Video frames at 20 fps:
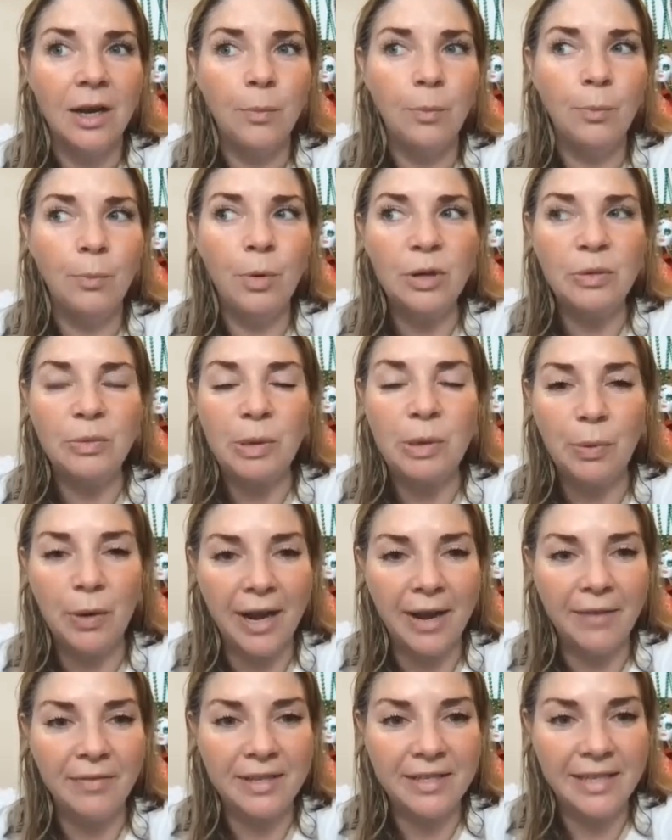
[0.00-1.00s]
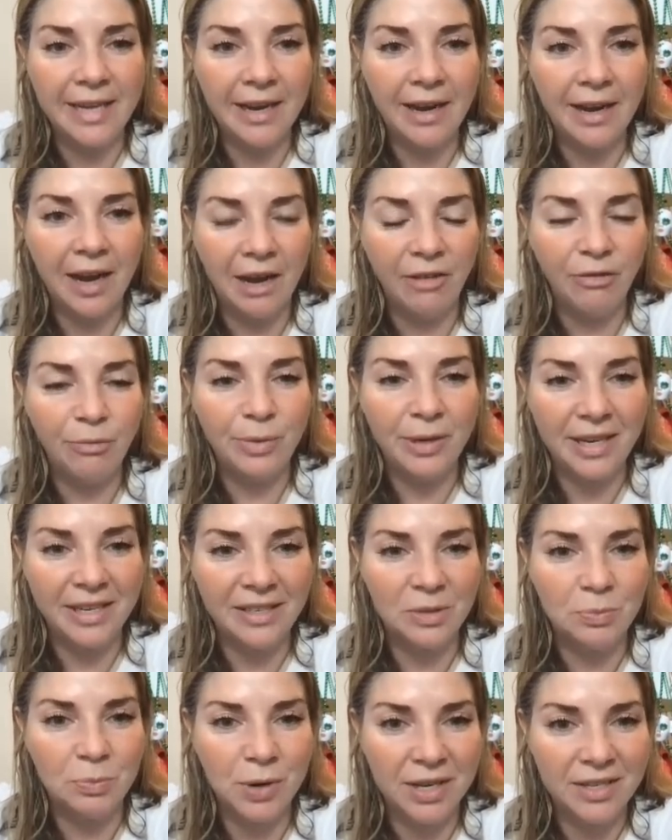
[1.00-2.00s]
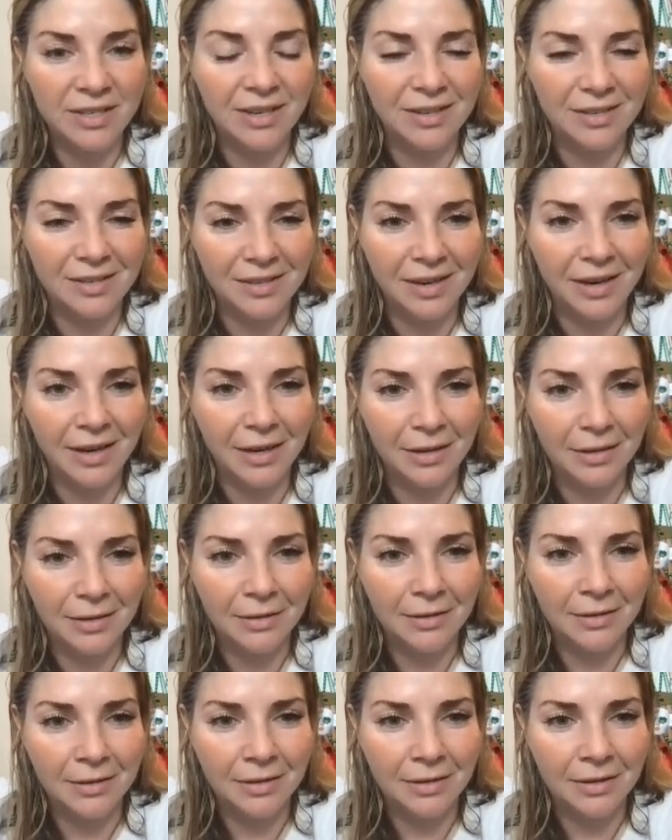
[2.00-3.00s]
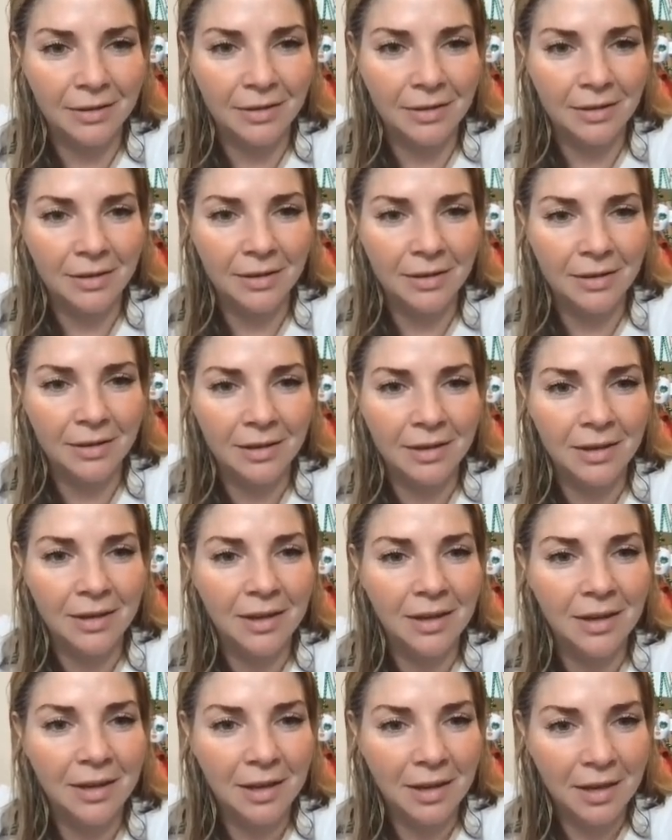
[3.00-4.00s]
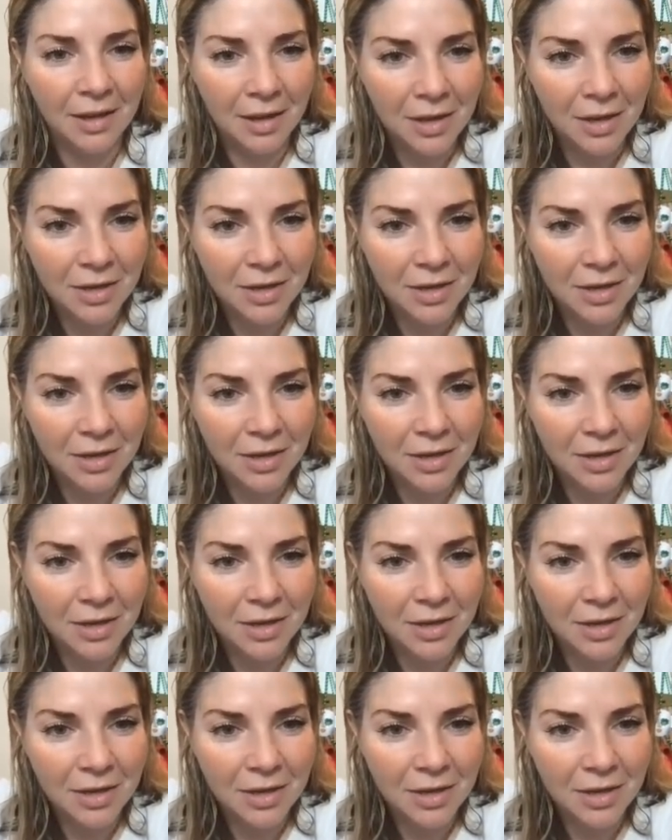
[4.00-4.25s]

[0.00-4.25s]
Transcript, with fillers: most people have the day off because it's President's Day. Oh, it's